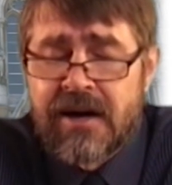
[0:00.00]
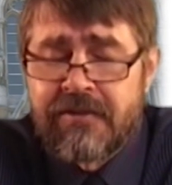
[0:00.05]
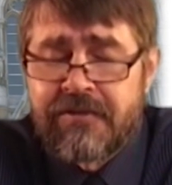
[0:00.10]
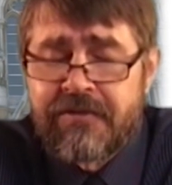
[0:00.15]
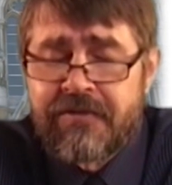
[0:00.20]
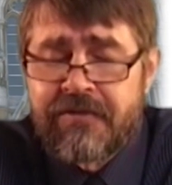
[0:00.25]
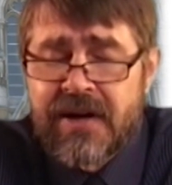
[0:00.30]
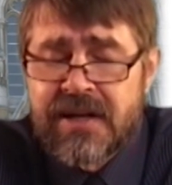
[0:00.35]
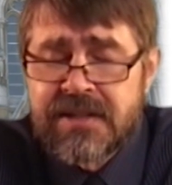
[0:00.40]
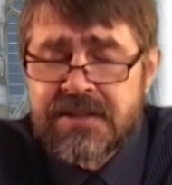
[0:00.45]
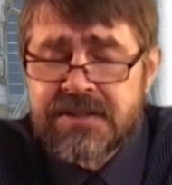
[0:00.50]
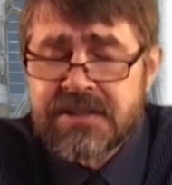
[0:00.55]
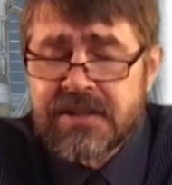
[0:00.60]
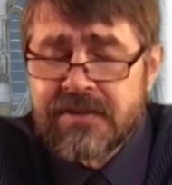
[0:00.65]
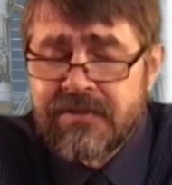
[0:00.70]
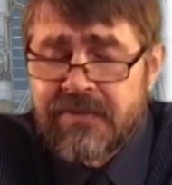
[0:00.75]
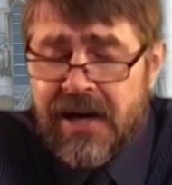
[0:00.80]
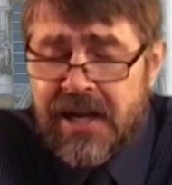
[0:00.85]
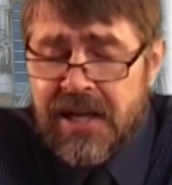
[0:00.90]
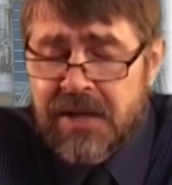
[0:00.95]
funds
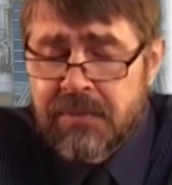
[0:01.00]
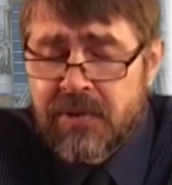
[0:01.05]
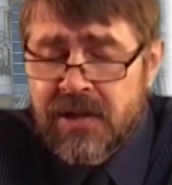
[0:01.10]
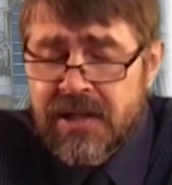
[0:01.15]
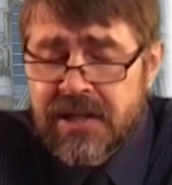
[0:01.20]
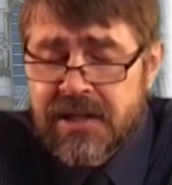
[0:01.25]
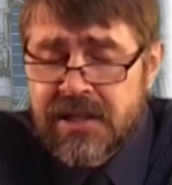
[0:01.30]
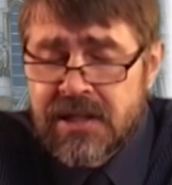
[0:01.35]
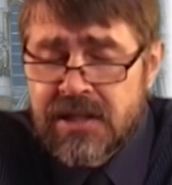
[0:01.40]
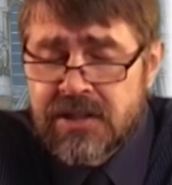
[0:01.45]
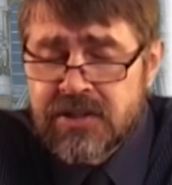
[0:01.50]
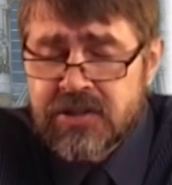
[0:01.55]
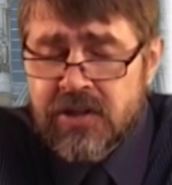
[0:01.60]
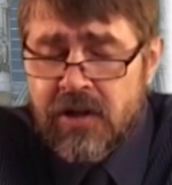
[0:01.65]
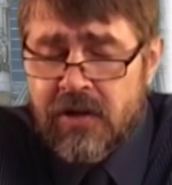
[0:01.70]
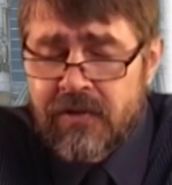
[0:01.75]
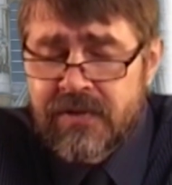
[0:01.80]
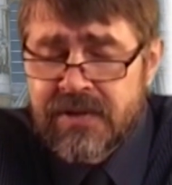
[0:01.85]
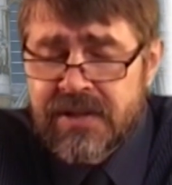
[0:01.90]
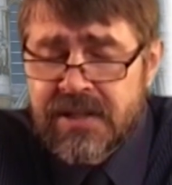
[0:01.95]
available in the
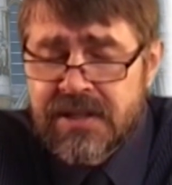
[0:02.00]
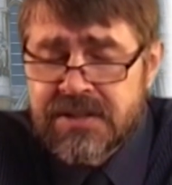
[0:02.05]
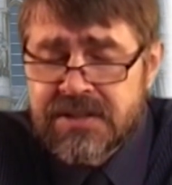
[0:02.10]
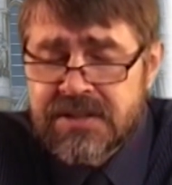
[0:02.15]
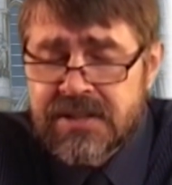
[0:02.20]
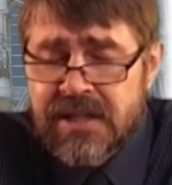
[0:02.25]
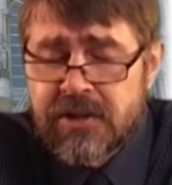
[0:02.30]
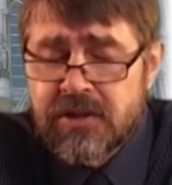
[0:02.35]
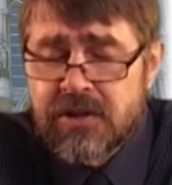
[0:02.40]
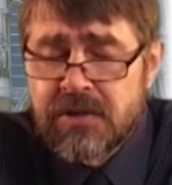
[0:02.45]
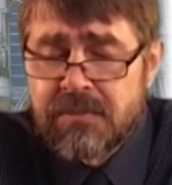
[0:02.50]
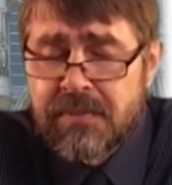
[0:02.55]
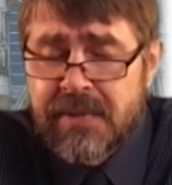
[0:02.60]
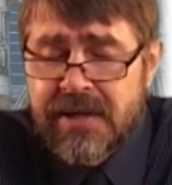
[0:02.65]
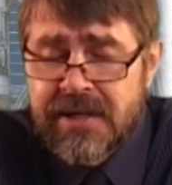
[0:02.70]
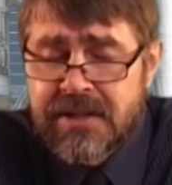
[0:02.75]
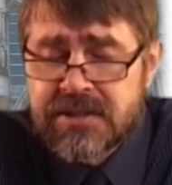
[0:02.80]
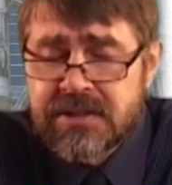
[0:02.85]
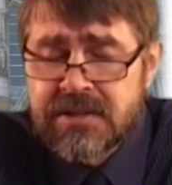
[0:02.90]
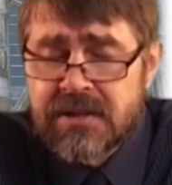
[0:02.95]
insolvent estate to
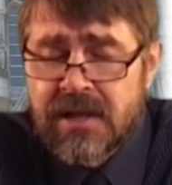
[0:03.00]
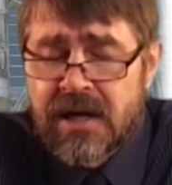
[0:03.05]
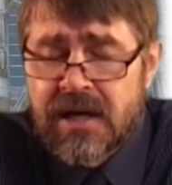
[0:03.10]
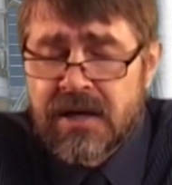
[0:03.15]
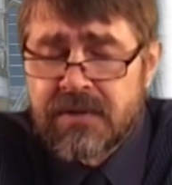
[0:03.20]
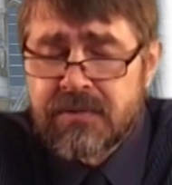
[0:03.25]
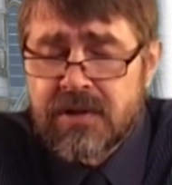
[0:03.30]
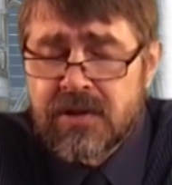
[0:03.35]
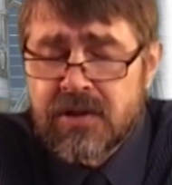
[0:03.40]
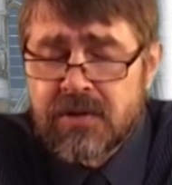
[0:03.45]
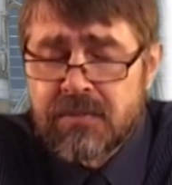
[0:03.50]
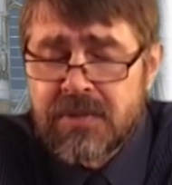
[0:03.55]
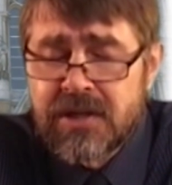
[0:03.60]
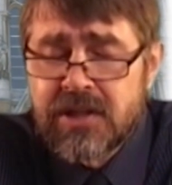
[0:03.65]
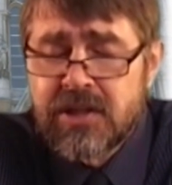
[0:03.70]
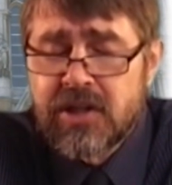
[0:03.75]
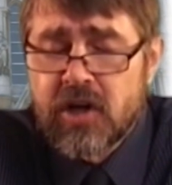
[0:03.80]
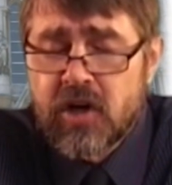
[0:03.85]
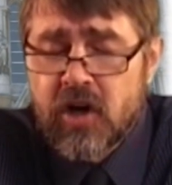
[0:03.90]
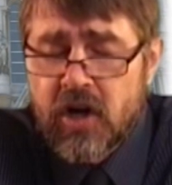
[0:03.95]
meet
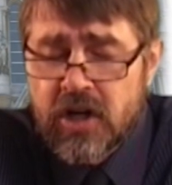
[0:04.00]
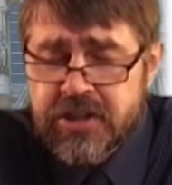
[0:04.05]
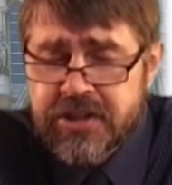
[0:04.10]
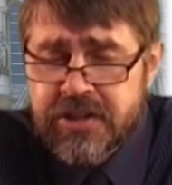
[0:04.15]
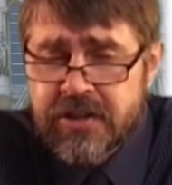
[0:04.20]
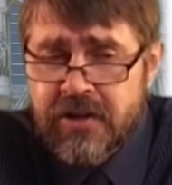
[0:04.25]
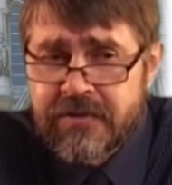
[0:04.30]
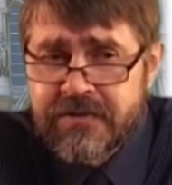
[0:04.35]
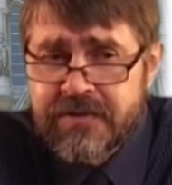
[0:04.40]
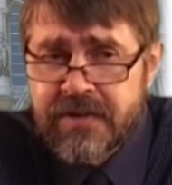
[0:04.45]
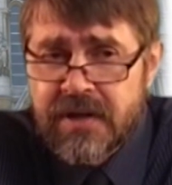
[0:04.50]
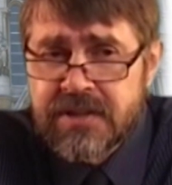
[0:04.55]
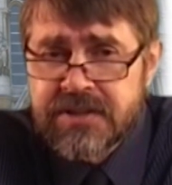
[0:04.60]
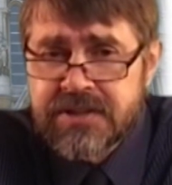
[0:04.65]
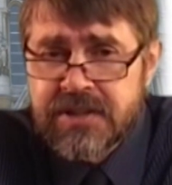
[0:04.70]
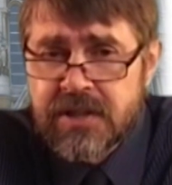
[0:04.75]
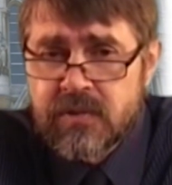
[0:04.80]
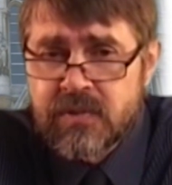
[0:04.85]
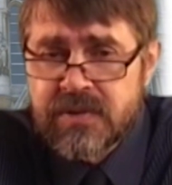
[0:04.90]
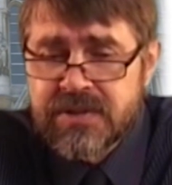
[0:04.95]
the cost of
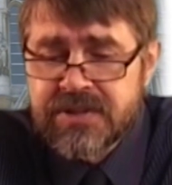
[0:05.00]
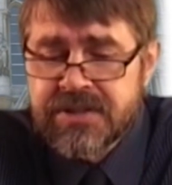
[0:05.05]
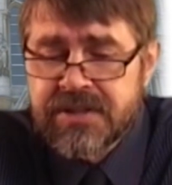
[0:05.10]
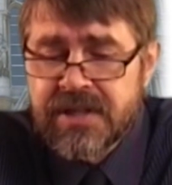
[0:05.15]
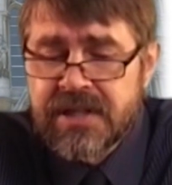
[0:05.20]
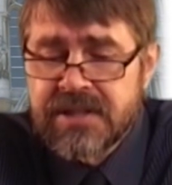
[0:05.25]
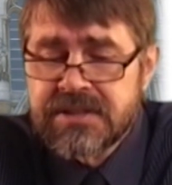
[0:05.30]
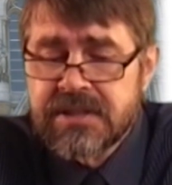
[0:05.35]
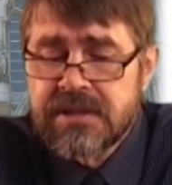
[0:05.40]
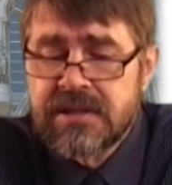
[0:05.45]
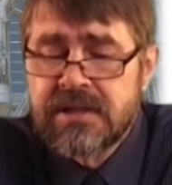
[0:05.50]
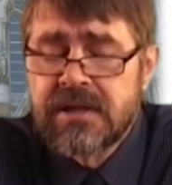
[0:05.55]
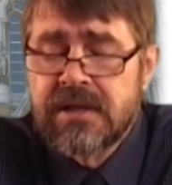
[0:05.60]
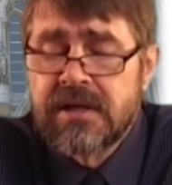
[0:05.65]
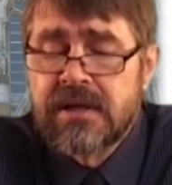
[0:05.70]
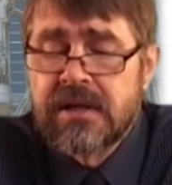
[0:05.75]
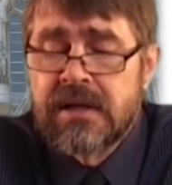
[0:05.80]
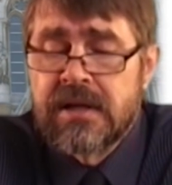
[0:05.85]
sequestration,